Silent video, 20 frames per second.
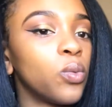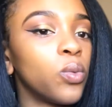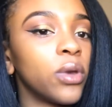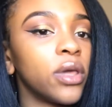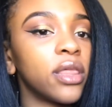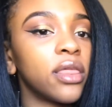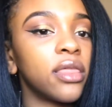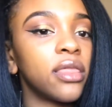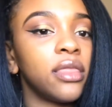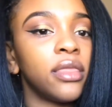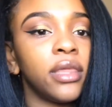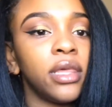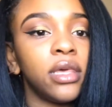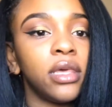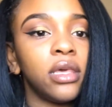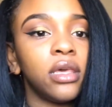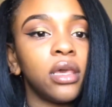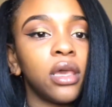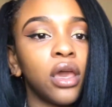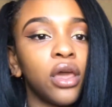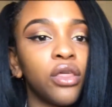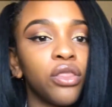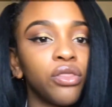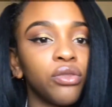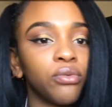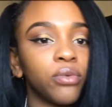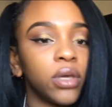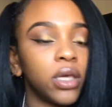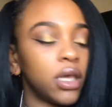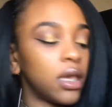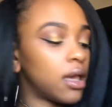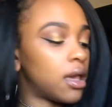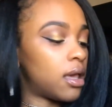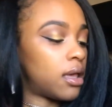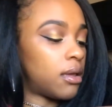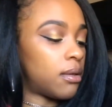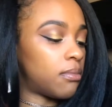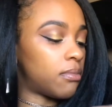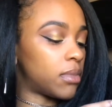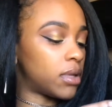with the
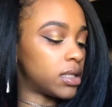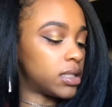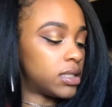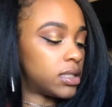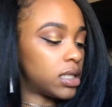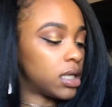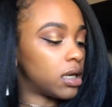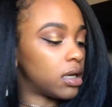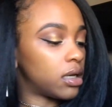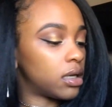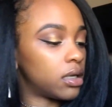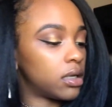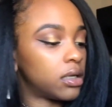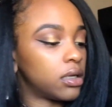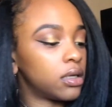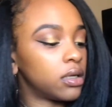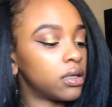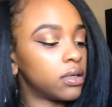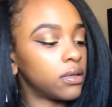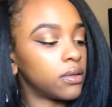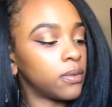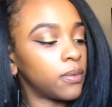3M tongue.